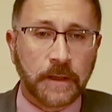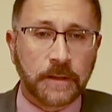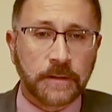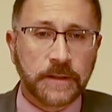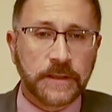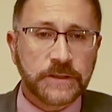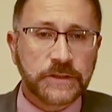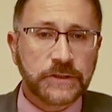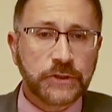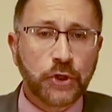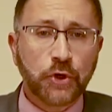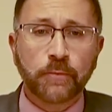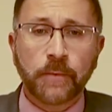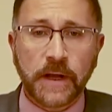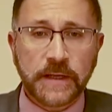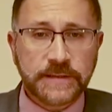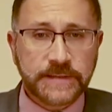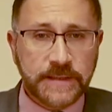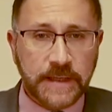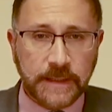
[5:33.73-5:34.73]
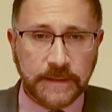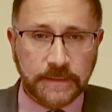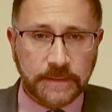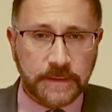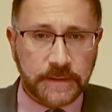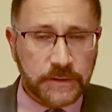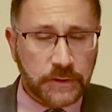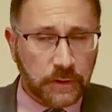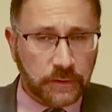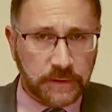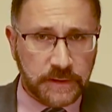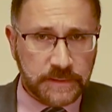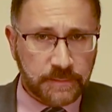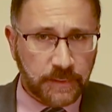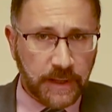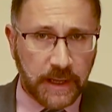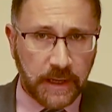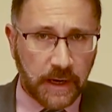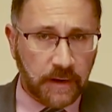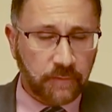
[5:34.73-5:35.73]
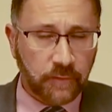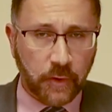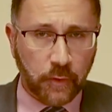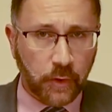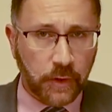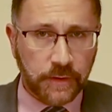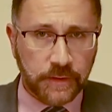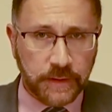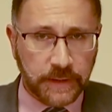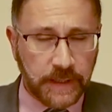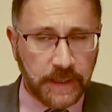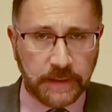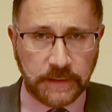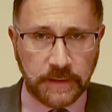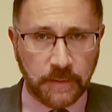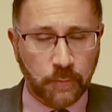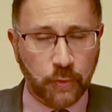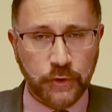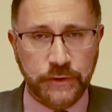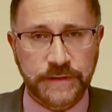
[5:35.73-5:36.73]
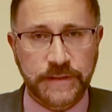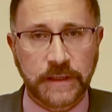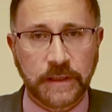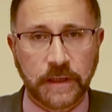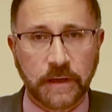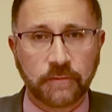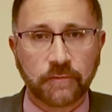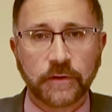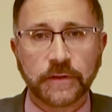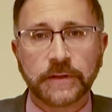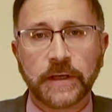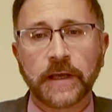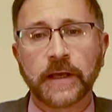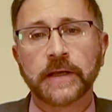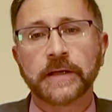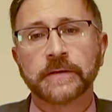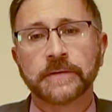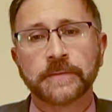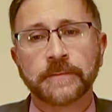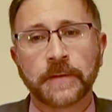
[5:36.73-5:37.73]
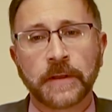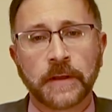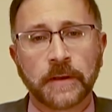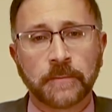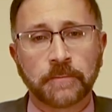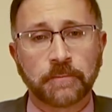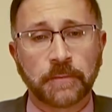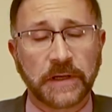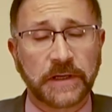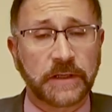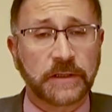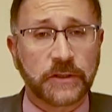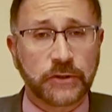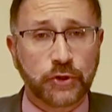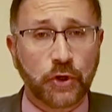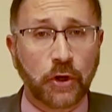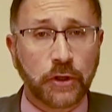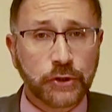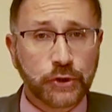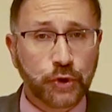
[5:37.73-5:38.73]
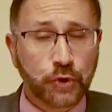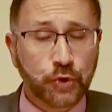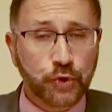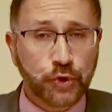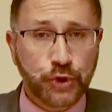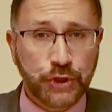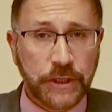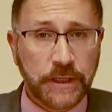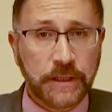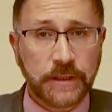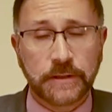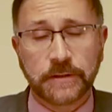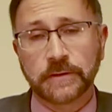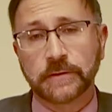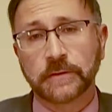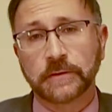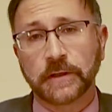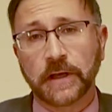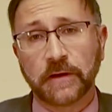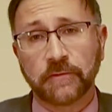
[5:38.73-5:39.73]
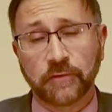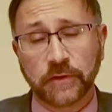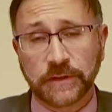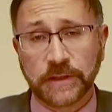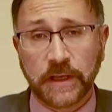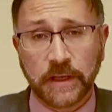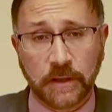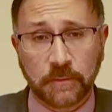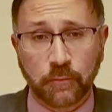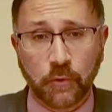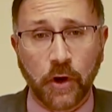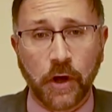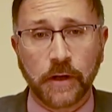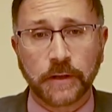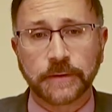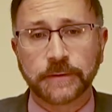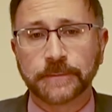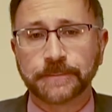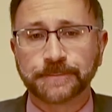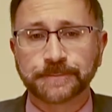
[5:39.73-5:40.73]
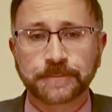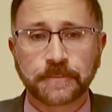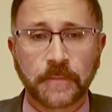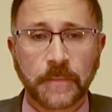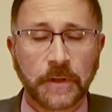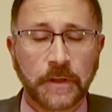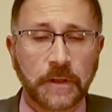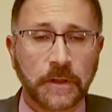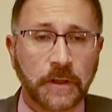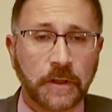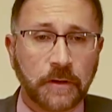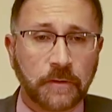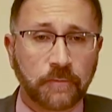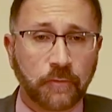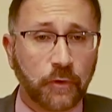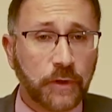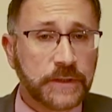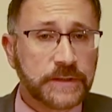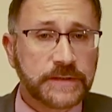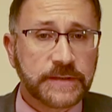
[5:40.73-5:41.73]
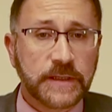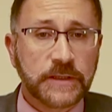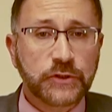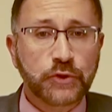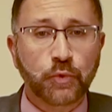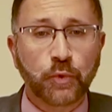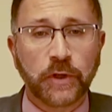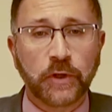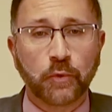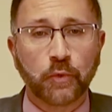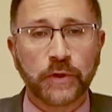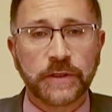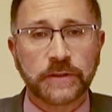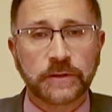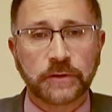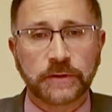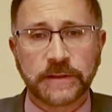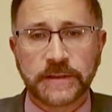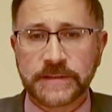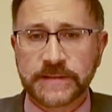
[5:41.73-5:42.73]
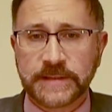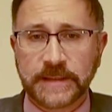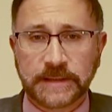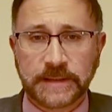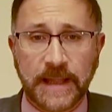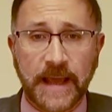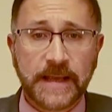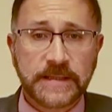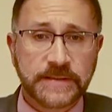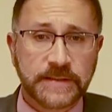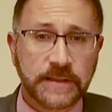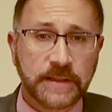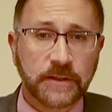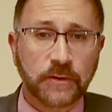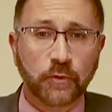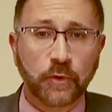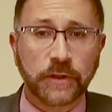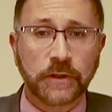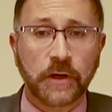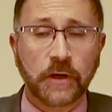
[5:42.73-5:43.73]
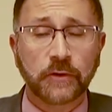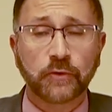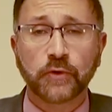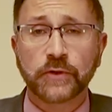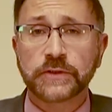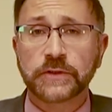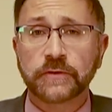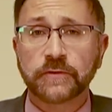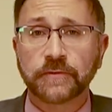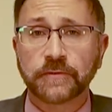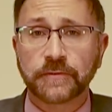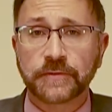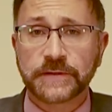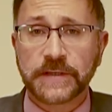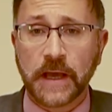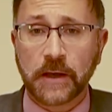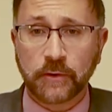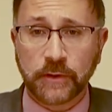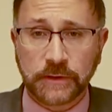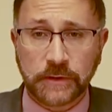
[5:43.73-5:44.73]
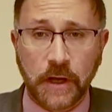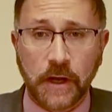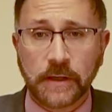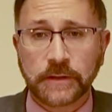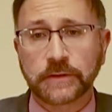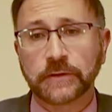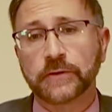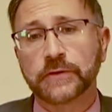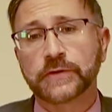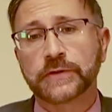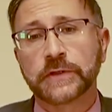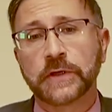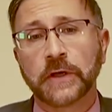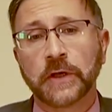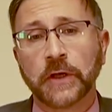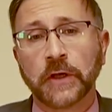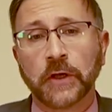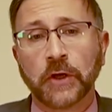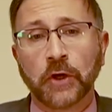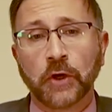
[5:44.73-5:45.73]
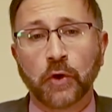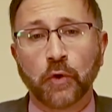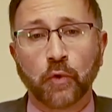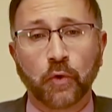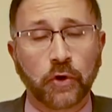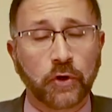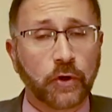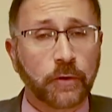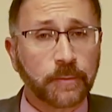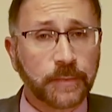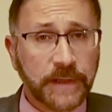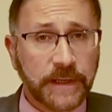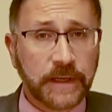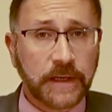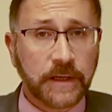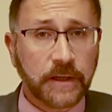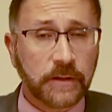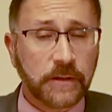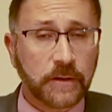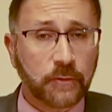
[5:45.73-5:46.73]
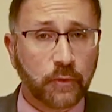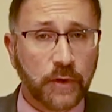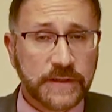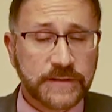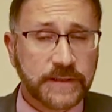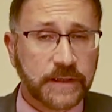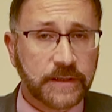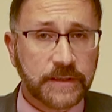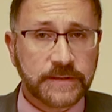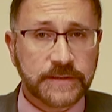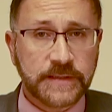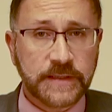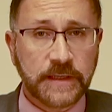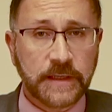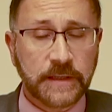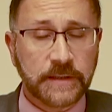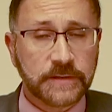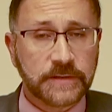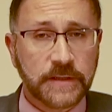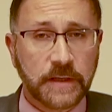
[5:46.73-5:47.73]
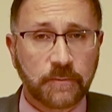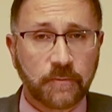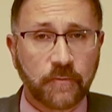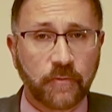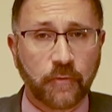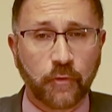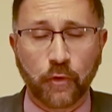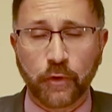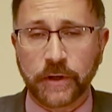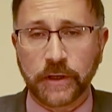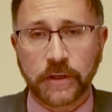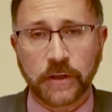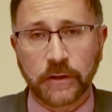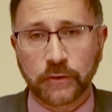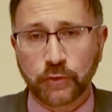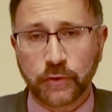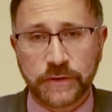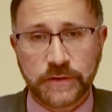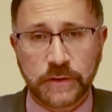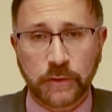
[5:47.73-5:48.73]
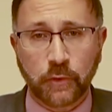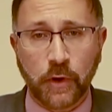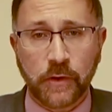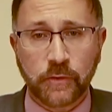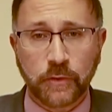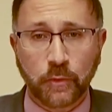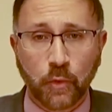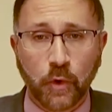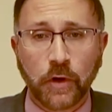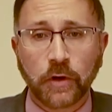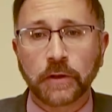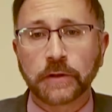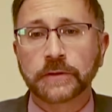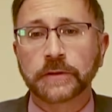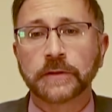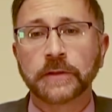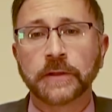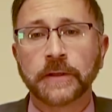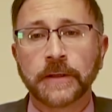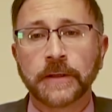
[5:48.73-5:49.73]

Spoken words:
This new mindset is on display everywhere in the kingdom. We see it every day, but it is also seen every day abroad. For instance, we witnessed it last year when hundreds of Saudi doctors who are completing their residency in some 40 countries around the world